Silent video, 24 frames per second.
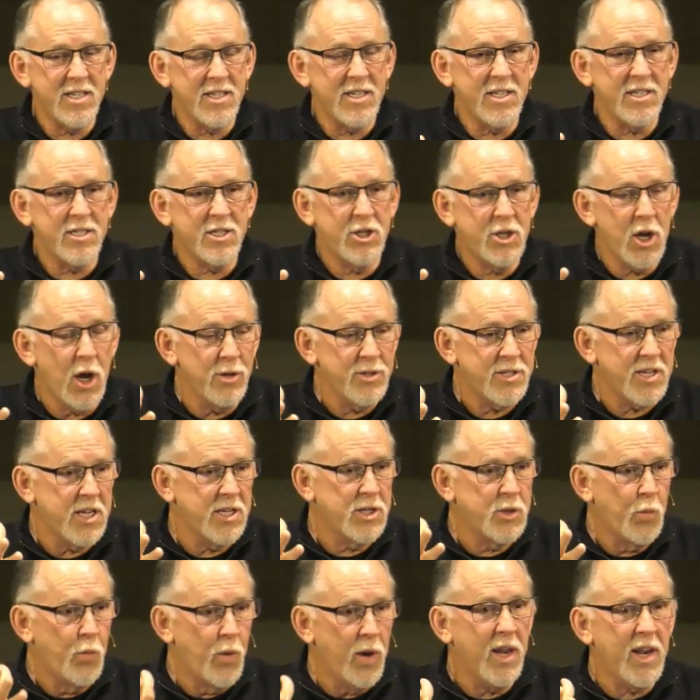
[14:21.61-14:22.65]
shows
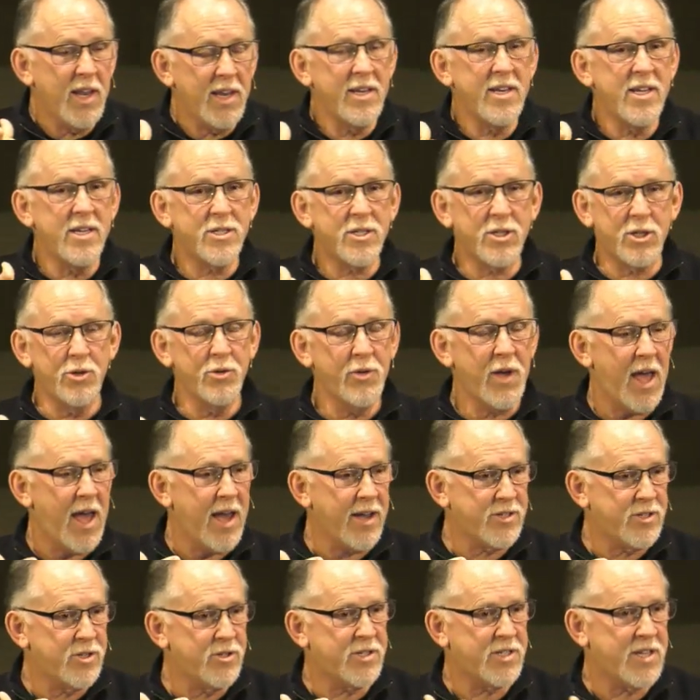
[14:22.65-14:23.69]
his willingness to
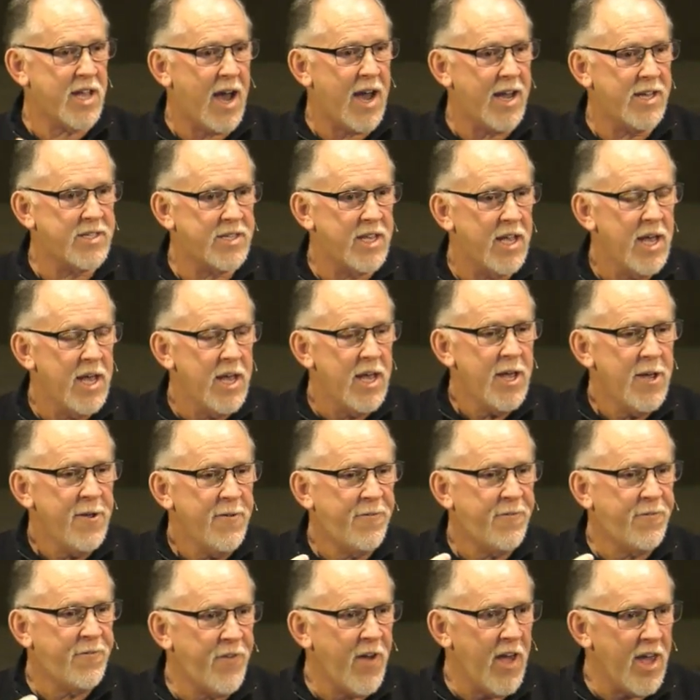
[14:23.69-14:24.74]
exercise
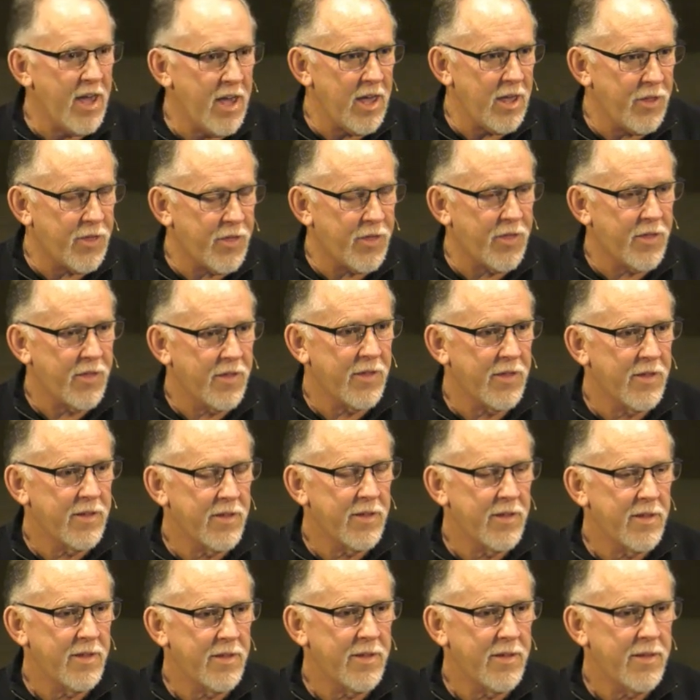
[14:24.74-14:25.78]
faith.
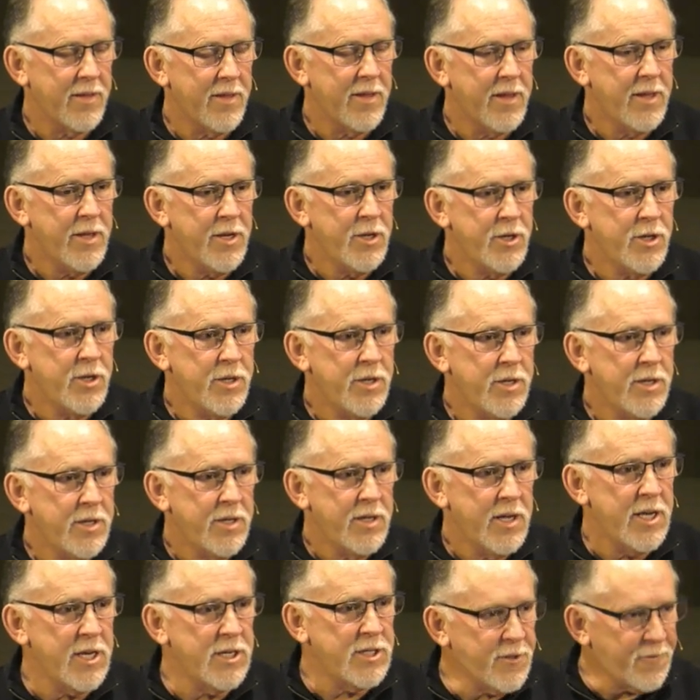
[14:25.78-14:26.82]

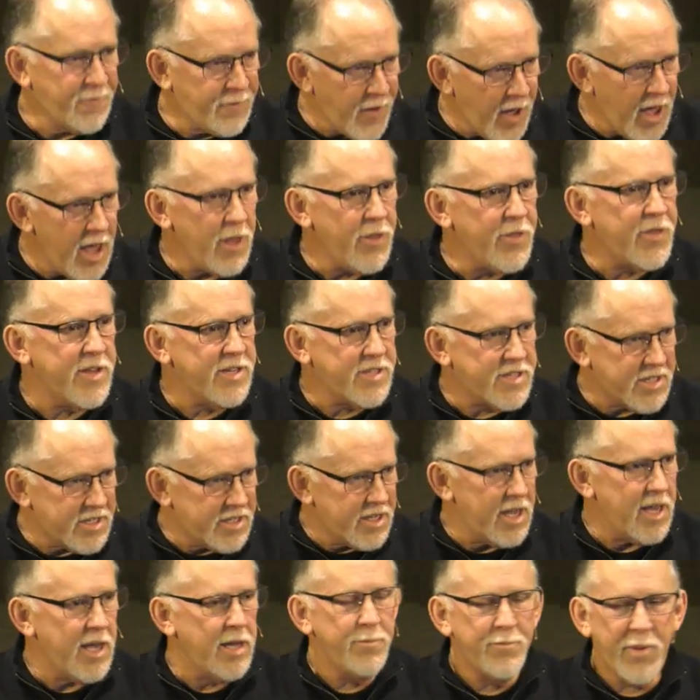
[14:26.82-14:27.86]
His faith is
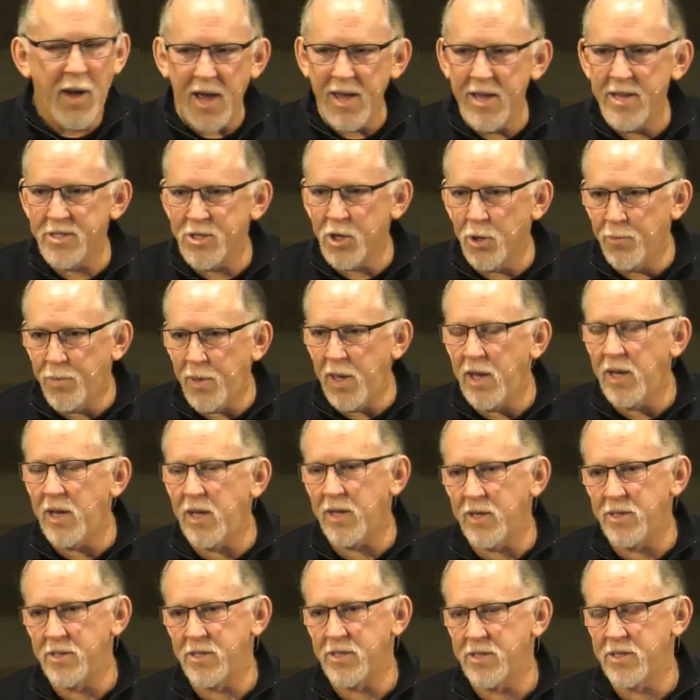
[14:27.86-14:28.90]
seen by his
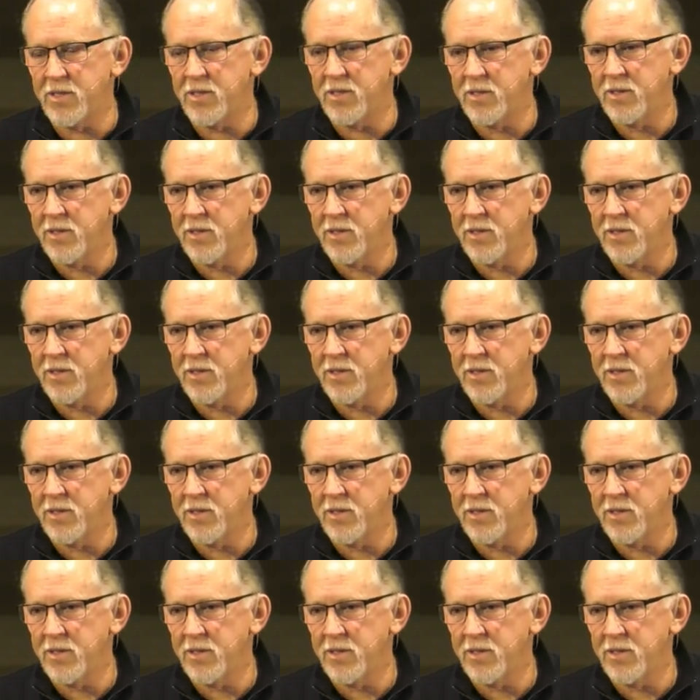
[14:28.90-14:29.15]
obedience.